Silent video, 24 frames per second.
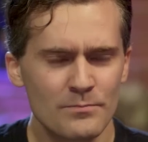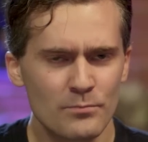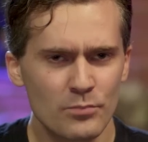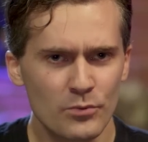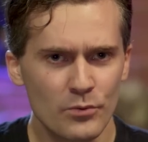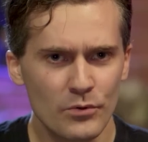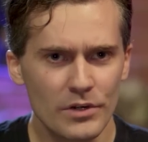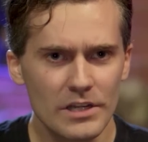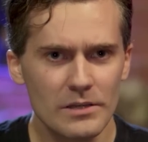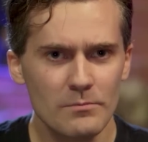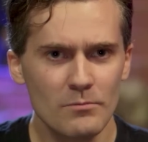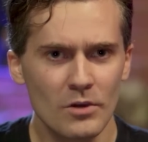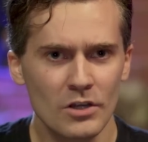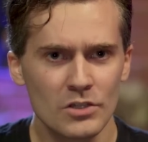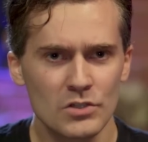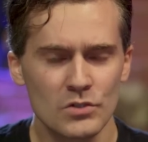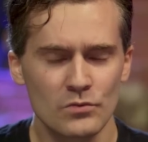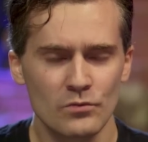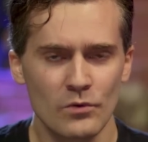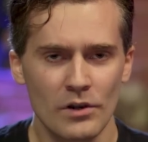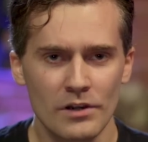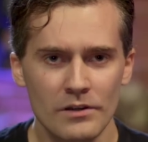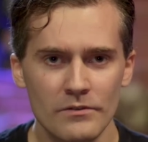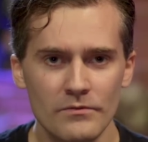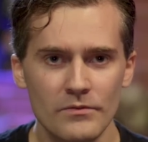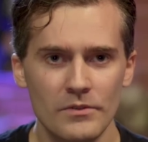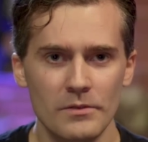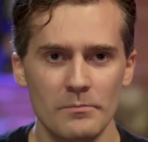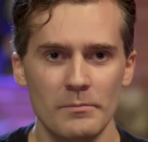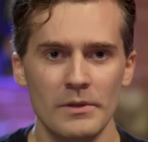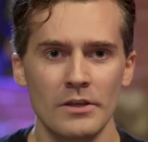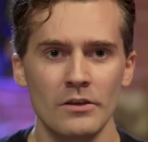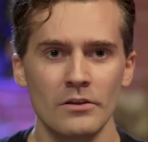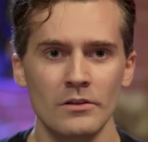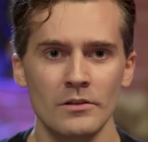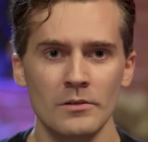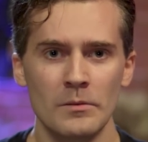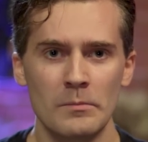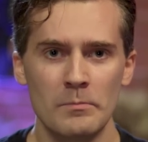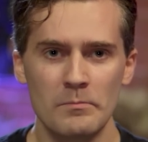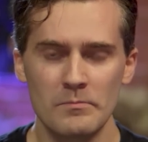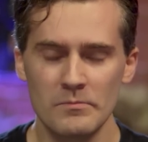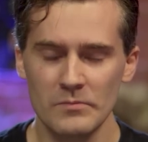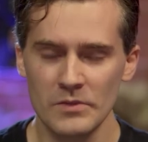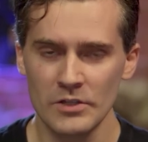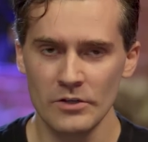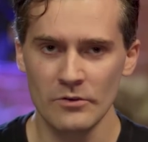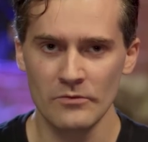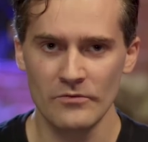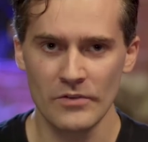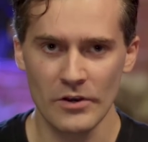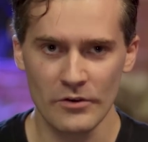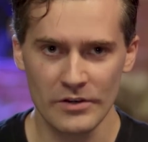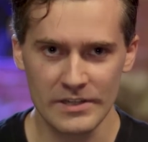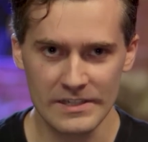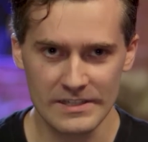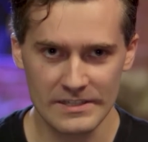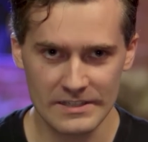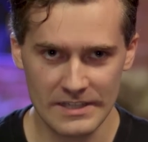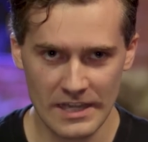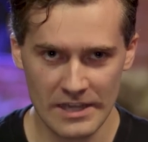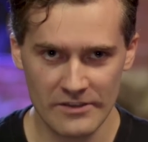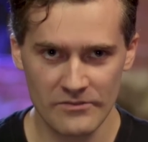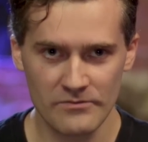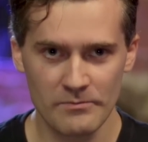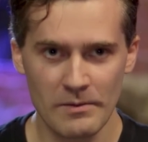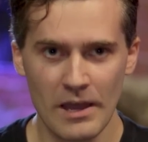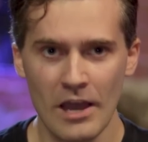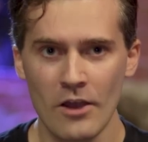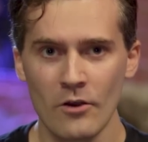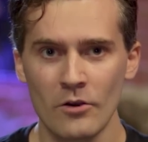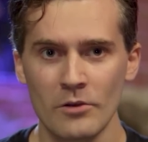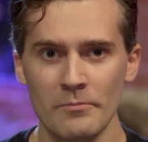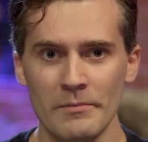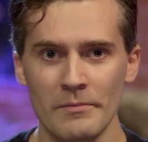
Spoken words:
pretty much run-of-the-mill, very safe power